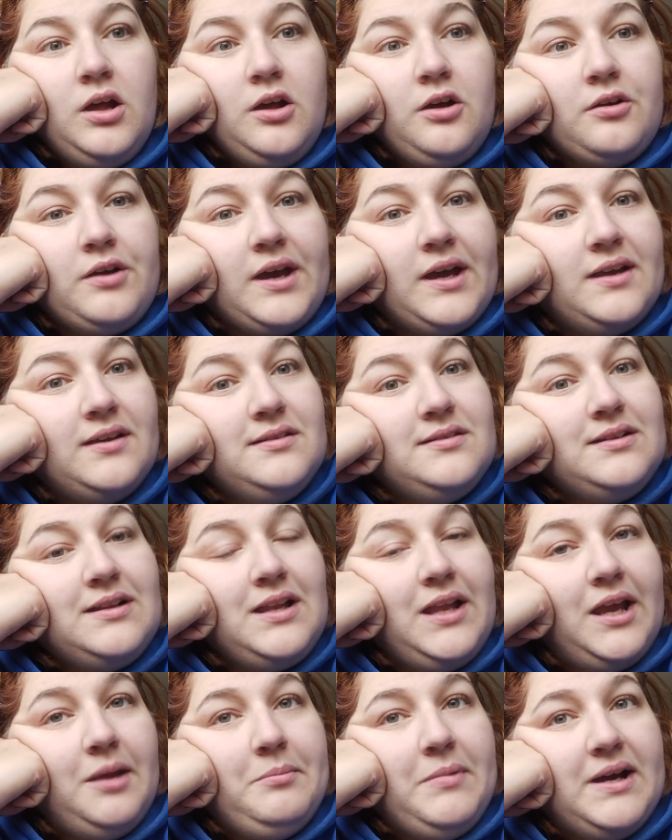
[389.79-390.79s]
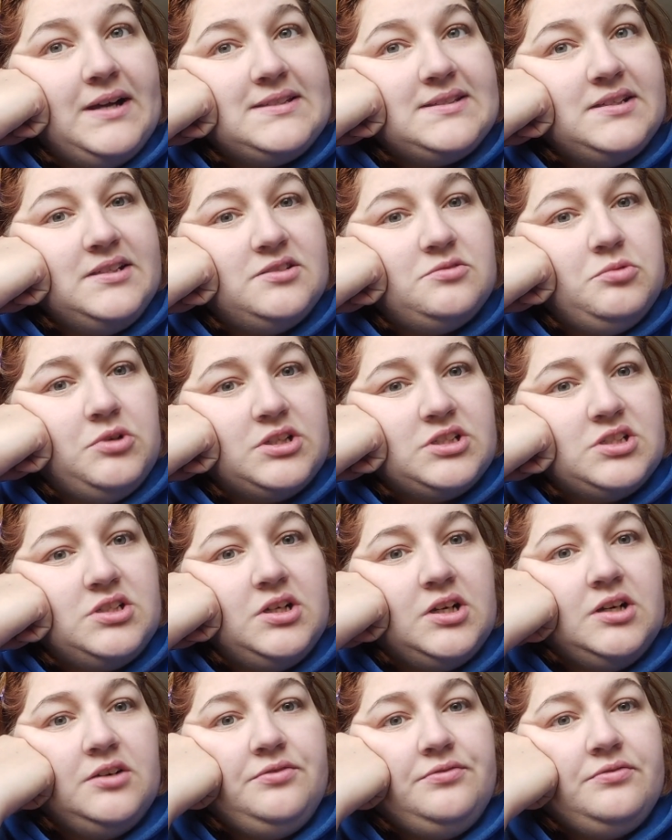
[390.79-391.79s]
Okay, clay mask is washed
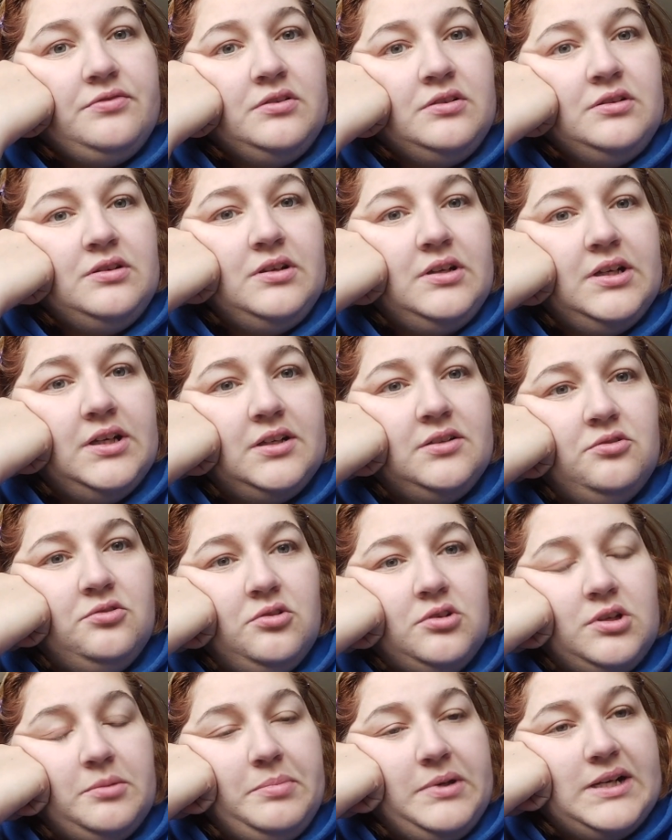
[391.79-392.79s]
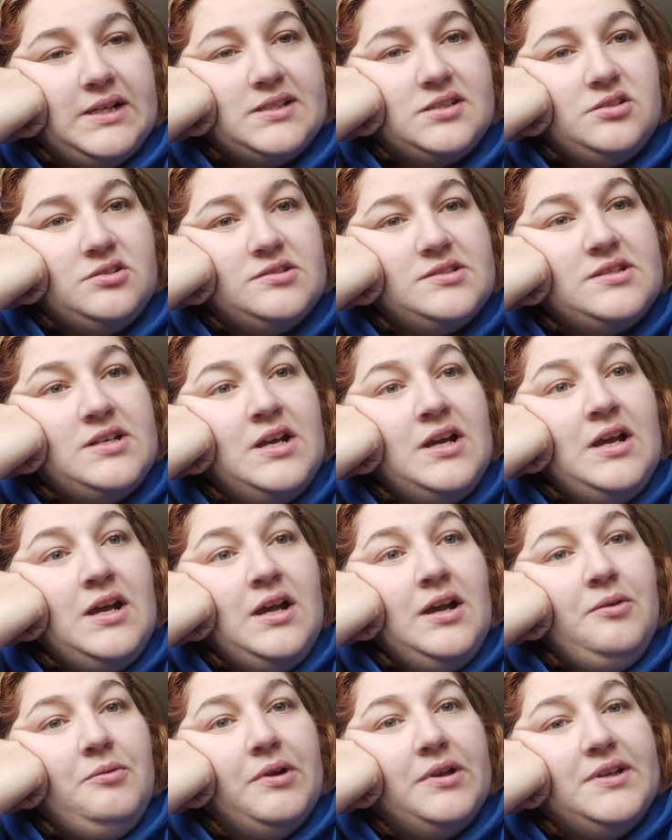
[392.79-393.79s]
off. Ignore the plasters
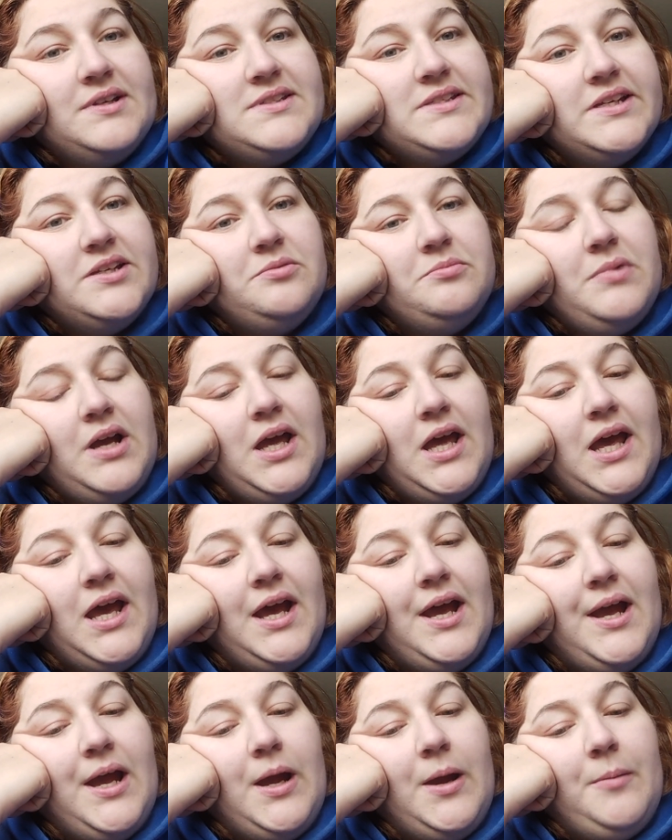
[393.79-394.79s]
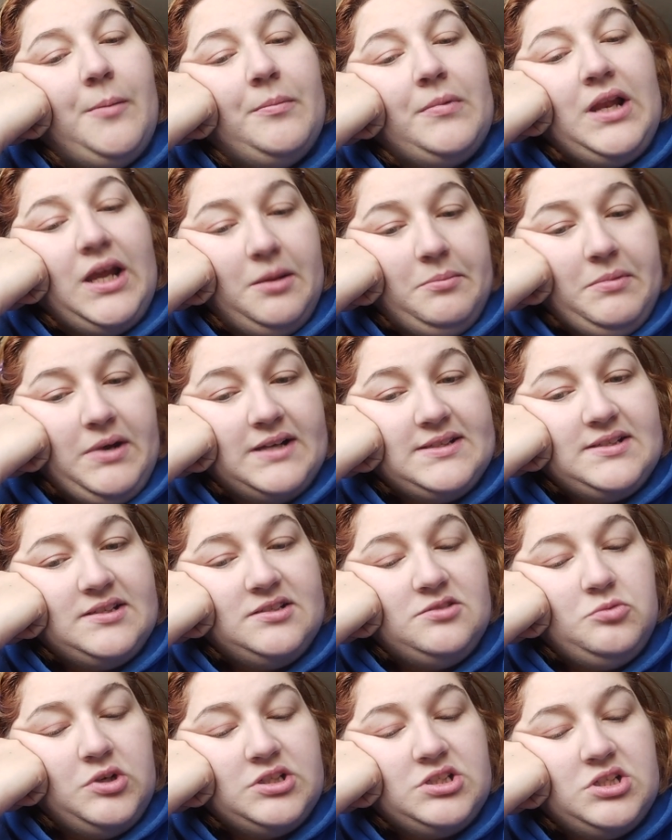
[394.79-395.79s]
when you see them. Clay mask
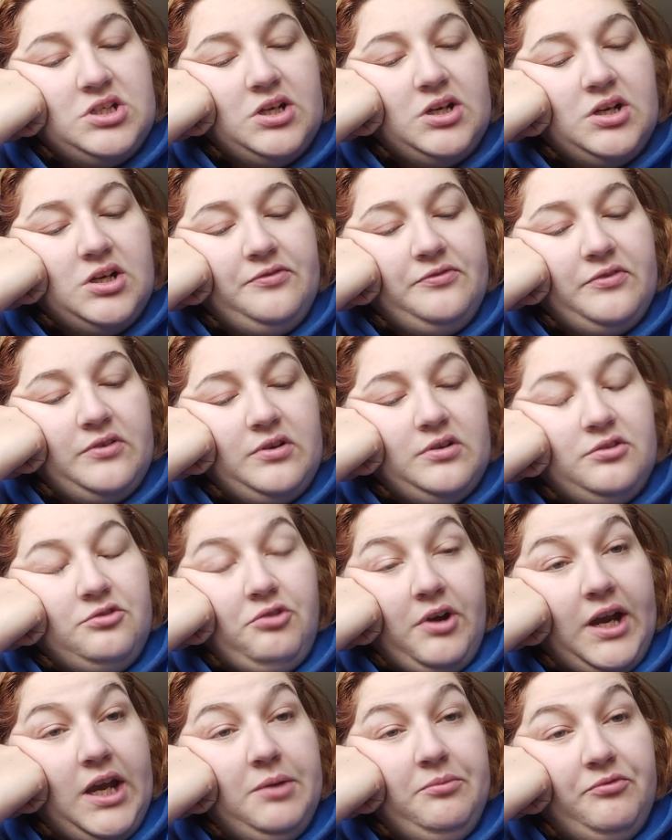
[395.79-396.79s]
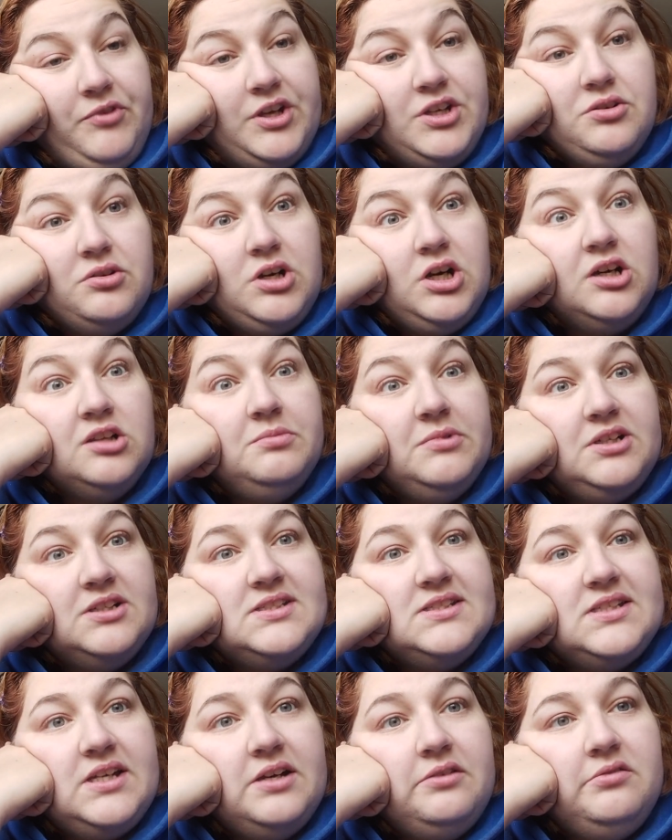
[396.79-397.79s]
is washed off. Graeme video called me
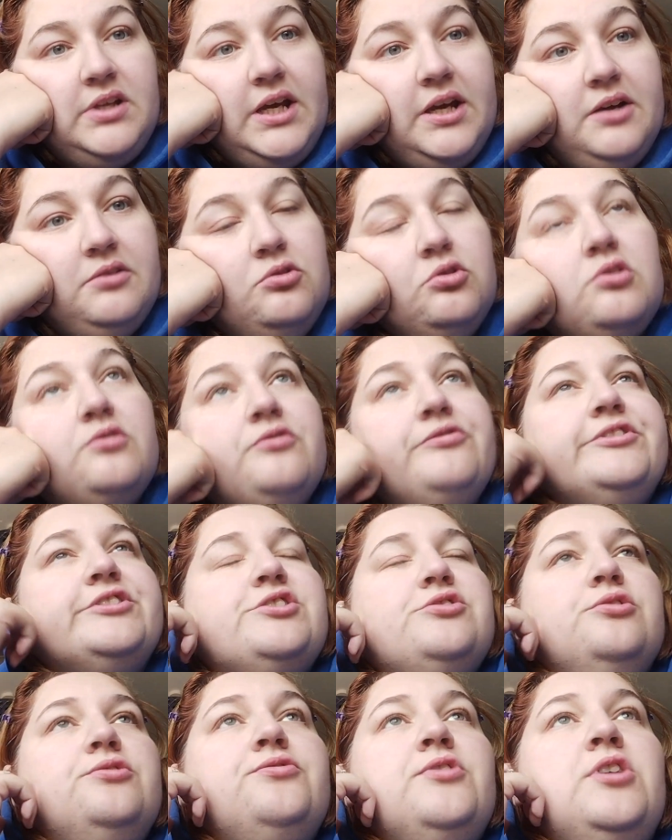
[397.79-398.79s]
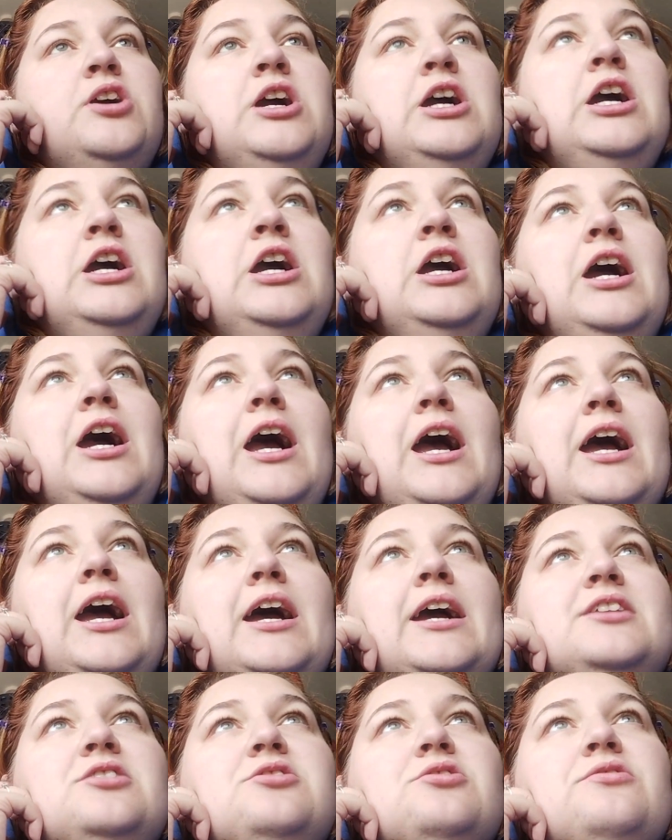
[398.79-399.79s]
because he's out in town looking for stuff.
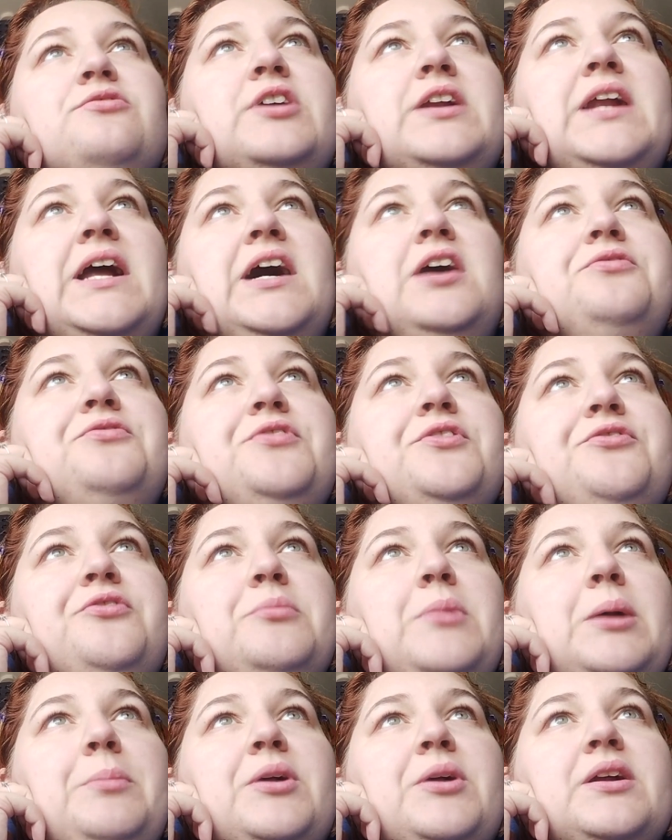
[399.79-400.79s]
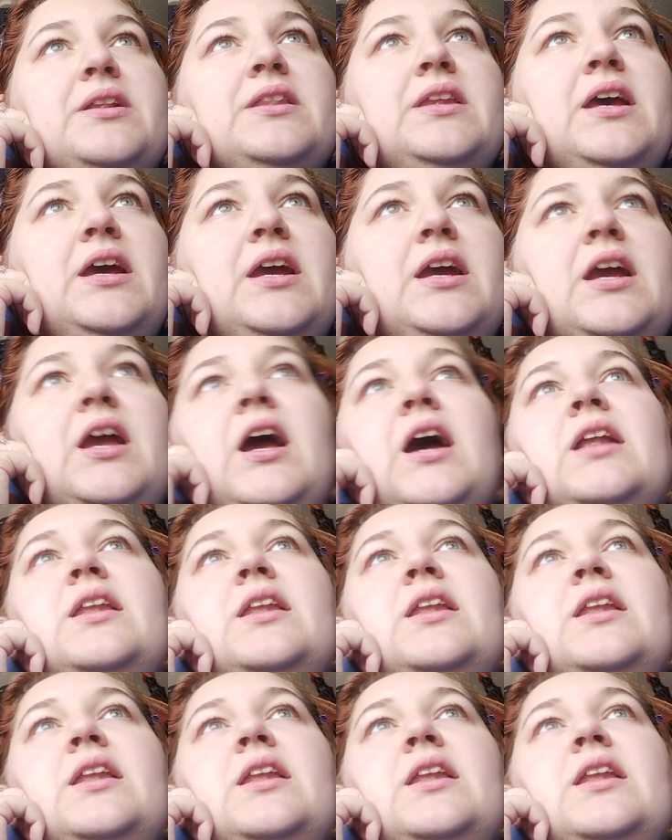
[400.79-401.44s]
He's looking for an outfit for my birthday.